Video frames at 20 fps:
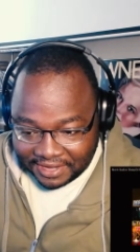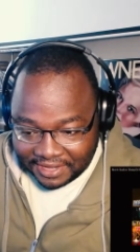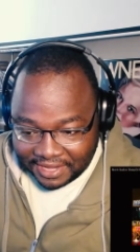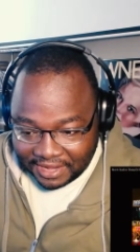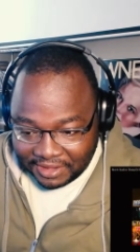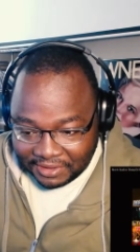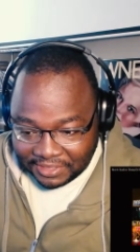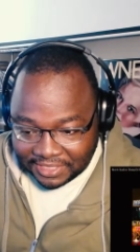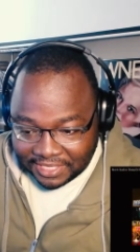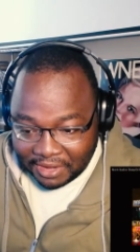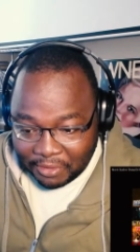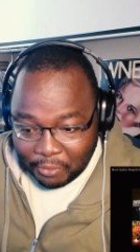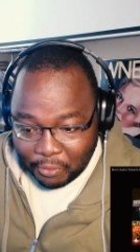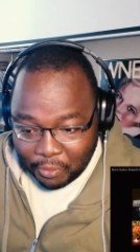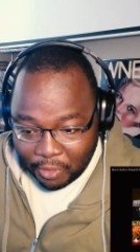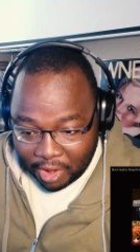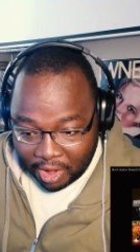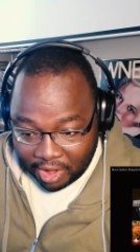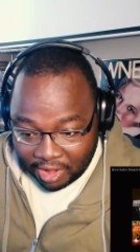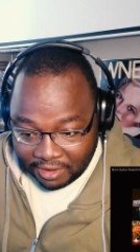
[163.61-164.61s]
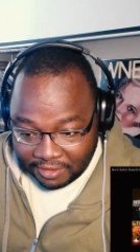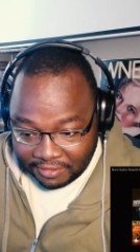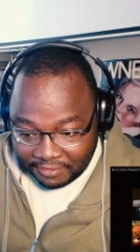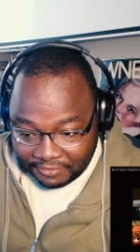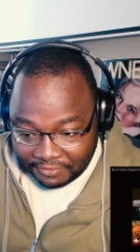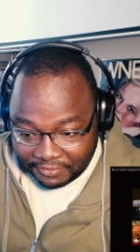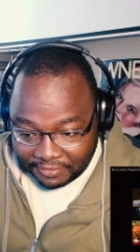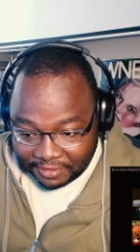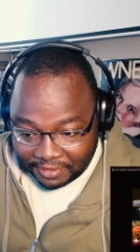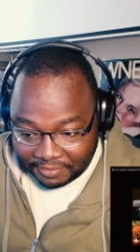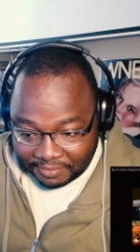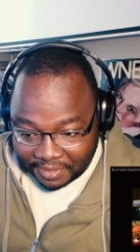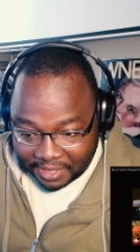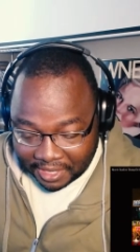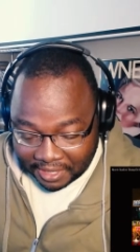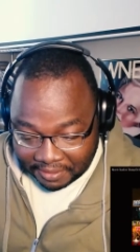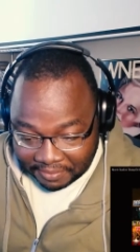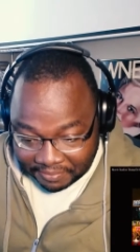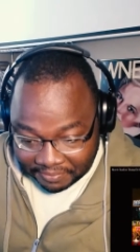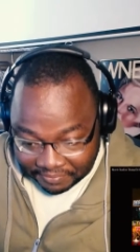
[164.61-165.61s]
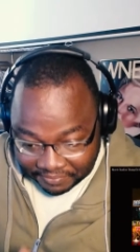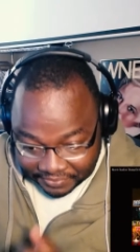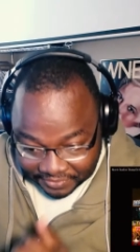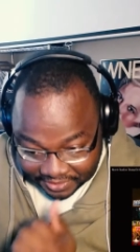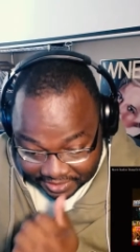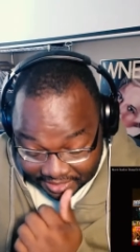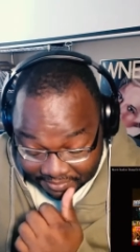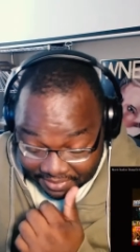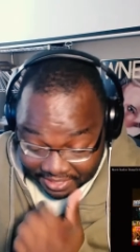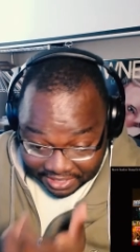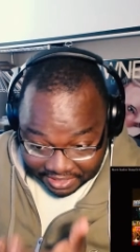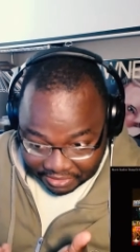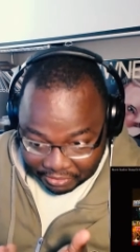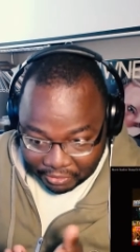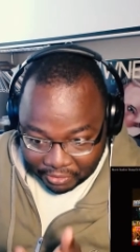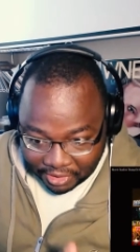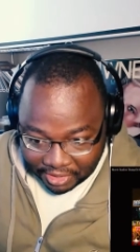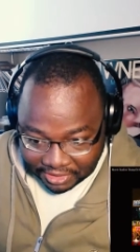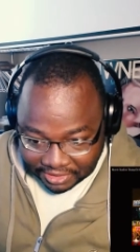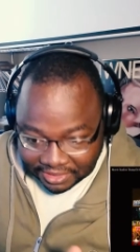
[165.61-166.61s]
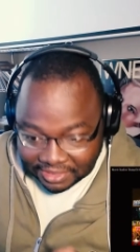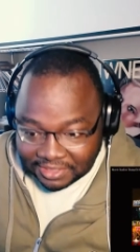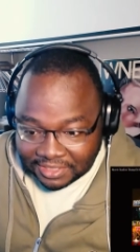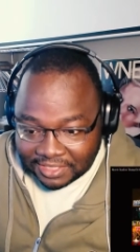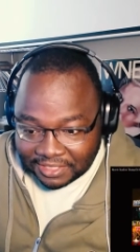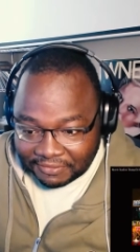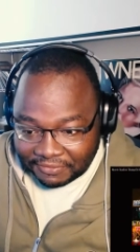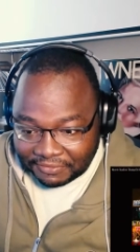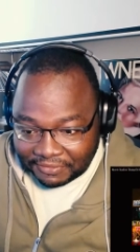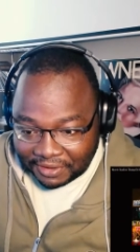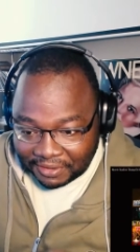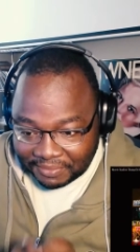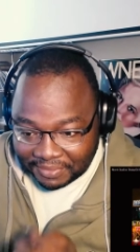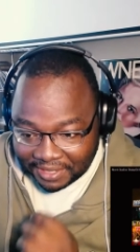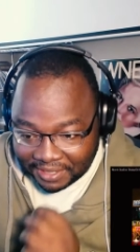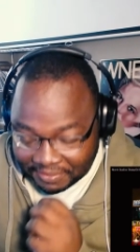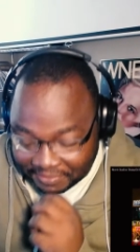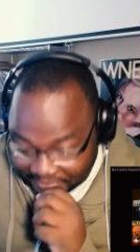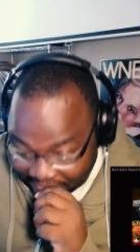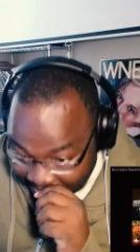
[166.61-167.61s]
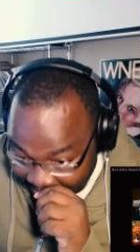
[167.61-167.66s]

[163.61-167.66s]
That looks like Wong from, um, Benedict Wong from, um,